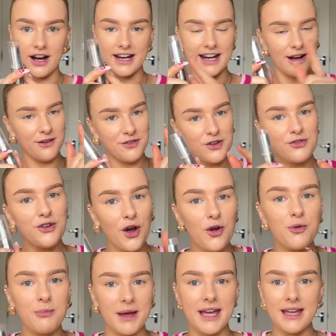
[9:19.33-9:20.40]
Now, if you know
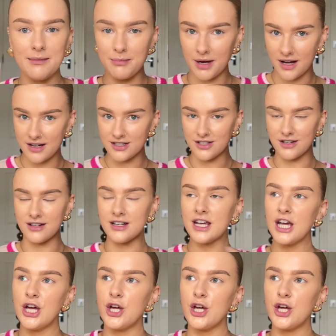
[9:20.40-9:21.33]
me in person,